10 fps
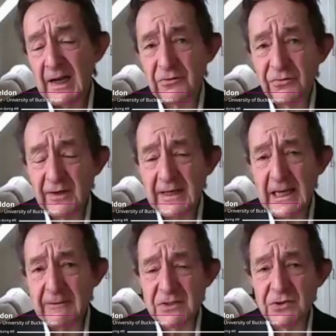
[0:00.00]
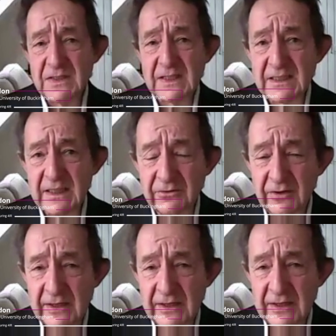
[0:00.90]
Actually, if it's just
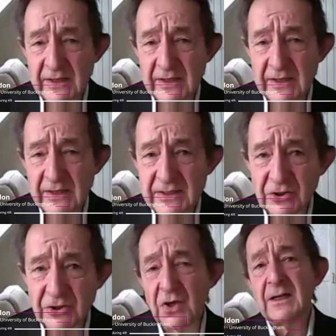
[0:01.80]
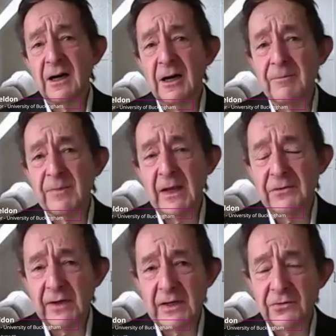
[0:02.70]
accelerating third
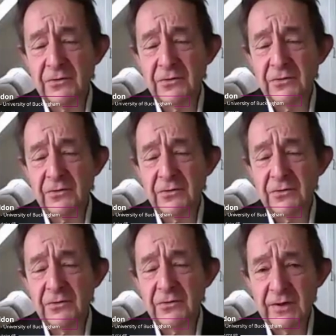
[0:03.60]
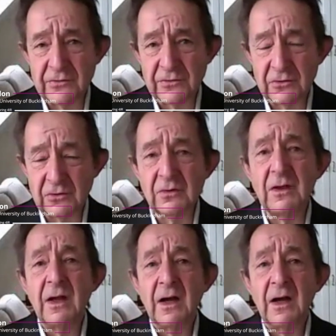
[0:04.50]
education technology